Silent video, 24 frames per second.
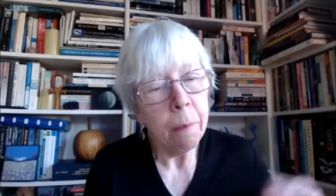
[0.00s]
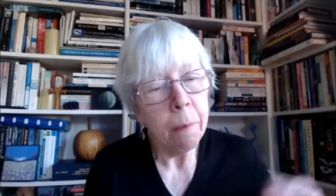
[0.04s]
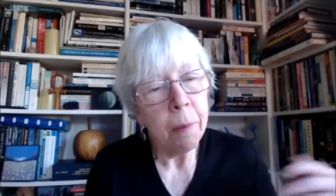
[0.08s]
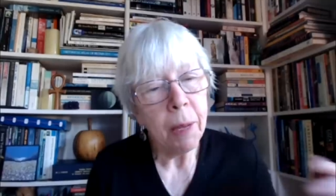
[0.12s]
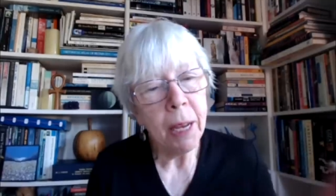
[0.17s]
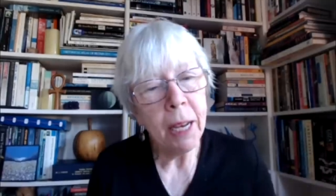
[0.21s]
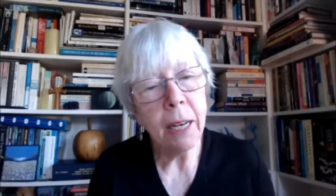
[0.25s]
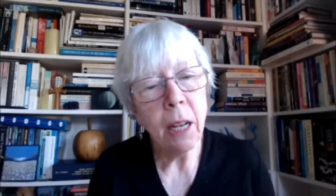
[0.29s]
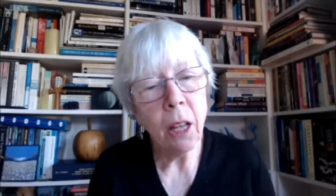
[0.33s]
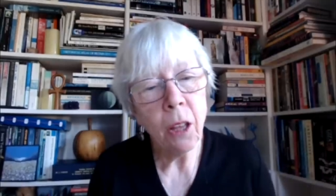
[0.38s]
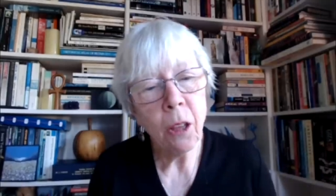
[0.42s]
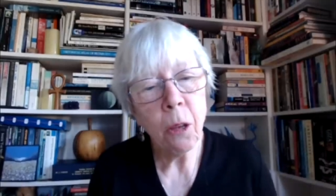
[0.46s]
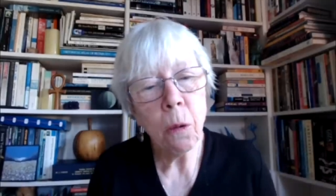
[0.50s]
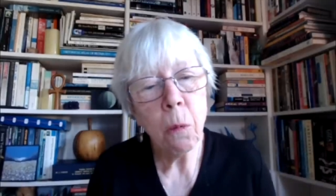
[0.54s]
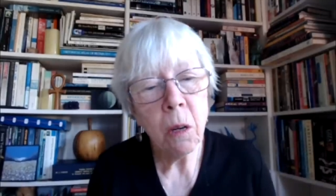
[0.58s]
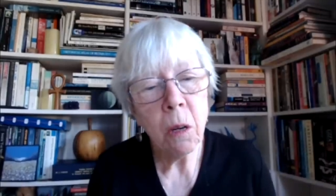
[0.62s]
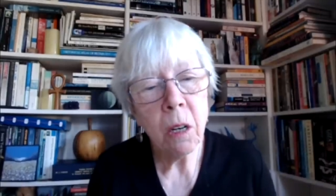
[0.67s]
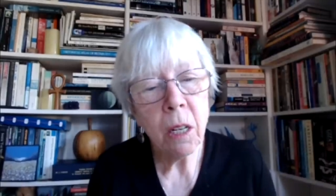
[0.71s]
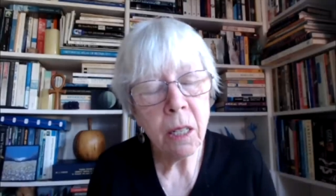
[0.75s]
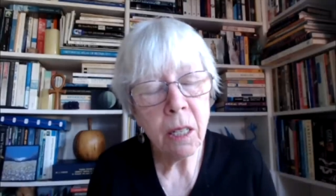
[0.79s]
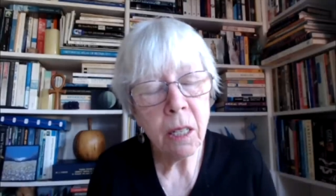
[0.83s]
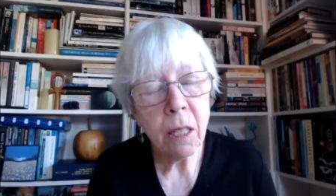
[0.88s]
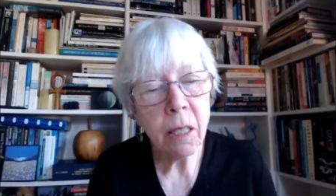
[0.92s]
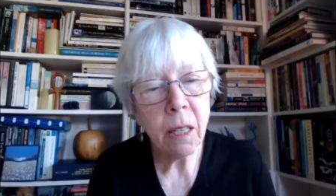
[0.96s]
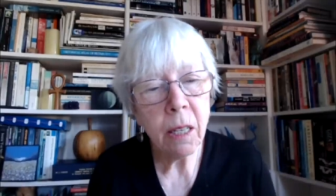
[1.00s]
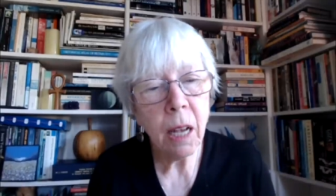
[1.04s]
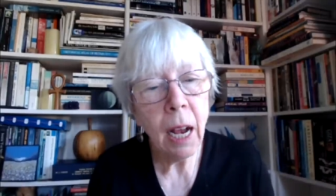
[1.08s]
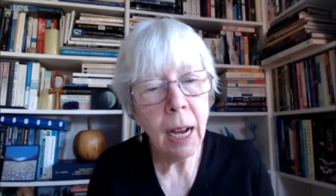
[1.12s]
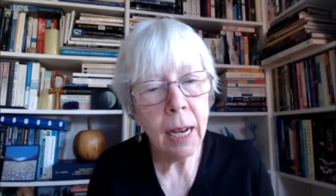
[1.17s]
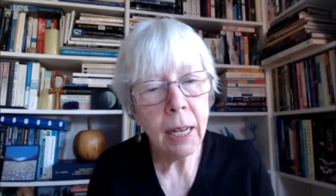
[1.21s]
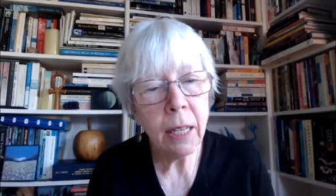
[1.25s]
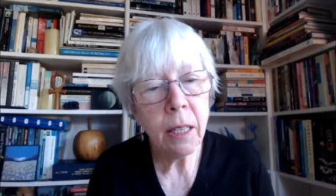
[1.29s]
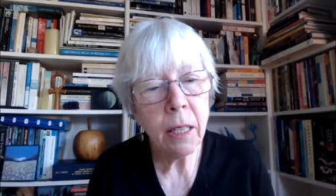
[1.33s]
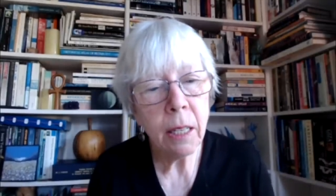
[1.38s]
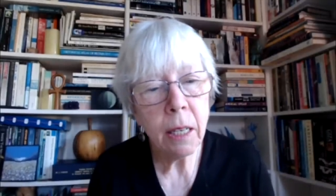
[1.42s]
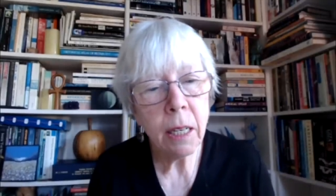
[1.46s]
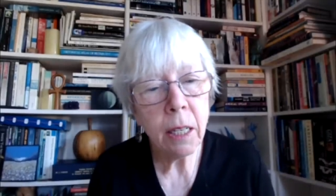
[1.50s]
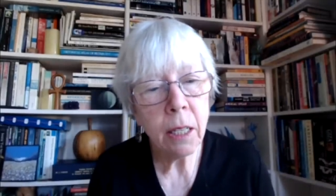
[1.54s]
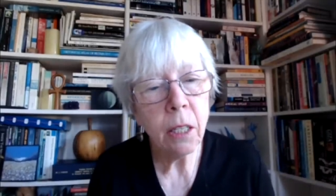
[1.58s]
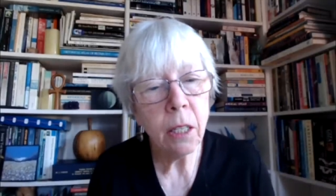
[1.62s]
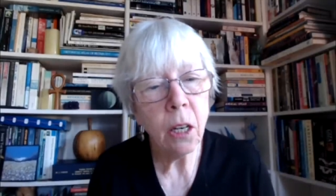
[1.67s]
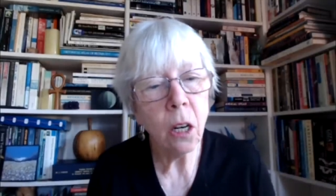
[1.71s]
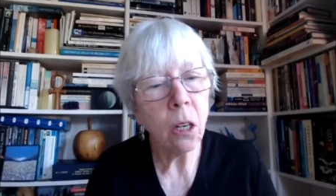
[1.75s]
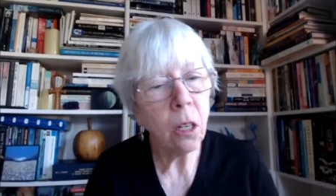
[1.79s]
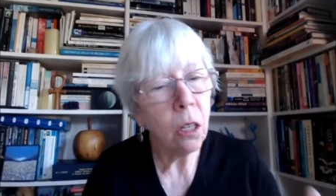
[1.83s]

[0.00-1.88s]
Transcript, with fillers: In other words, science that is not